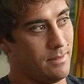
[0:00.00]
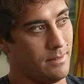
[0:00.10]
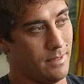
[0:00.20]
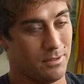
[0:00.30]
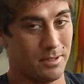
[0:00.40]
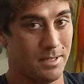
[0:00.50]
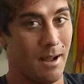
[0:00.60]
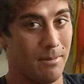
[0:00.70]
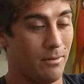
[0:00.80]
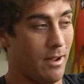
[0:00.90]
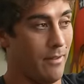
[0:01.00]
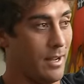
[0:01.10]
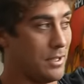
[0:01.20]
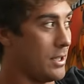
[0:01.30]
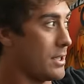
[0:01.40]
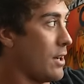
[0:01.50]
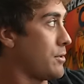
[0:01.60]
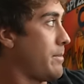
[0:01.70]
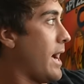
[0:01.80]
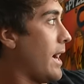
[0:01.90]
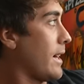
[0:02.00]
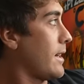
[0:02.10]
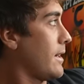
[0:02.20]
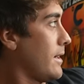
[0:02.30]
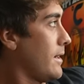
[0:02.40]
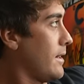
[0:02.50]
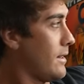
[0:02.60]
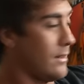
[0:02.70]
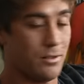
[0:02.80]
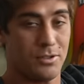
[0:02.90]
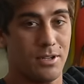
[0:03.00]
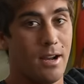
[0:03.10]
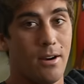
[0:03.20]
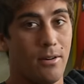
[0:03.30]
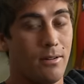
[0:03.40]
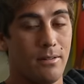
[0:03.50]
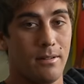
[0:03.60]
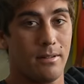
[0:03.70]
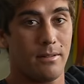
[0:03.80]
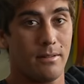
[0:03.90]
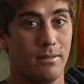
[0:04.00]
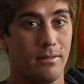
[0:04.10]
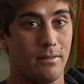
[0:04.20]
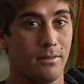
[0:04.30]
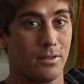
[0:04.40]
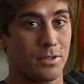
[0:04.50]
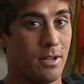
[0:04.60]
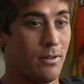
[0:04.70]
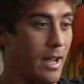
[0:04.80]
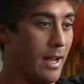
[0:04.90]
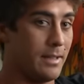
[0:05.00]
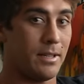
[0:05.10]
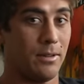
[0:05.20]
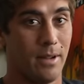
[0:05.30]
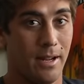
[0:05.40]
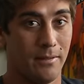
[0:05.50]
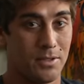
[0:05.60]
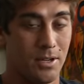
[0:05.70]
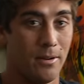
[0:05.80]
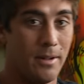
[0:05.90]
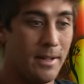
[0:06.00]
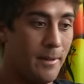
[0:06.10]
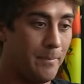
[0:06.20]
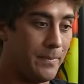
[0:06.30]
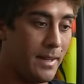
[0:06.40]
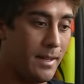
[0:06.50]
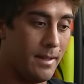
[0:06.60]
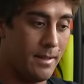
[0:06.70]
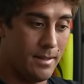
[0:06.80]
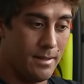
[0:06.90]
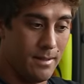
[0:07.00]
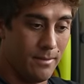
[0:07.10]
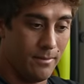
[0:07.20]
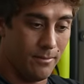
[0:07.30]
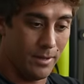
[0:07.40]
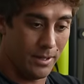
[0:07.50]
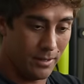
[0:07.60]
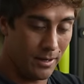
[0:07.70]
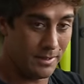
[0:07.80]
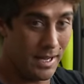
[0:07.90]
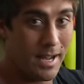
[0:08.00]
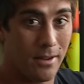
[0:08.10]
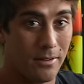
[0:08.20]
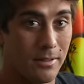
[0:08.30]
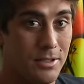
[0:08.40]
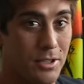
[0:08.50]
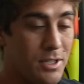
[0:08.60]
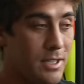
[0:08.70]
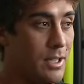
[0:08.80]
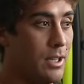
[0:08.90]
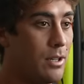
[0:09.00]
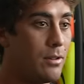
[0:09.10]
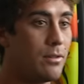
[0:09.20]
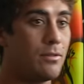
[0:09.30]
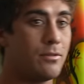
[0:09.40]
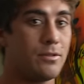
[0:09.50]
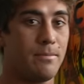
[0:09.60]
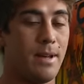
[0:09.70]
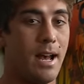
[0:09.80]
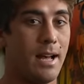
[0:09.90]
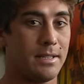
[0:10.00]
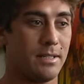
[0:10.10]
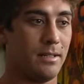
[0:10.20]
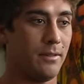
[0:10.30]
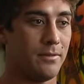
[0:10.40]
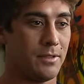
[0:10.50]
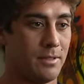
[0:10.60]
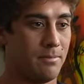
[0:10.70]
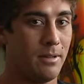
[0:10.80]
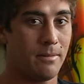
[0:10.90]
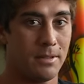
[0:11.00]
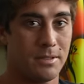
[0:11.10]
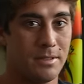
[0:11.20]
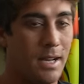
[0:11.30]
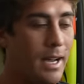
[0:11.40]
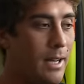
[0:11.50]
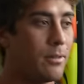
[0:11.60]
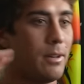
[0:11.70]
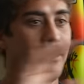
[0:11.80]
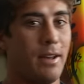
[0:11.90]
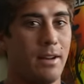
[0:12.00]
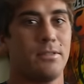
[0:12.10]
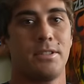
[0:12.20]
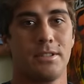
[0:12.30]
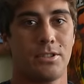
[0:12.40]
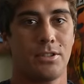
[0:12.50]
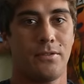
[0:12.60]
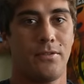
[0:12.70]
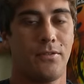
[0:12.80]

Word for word: here's the top of the wave, it just goes back. There's no, there's no end to the wave. So when you go down, just this huge mass of just pretty much tidal wave energy is just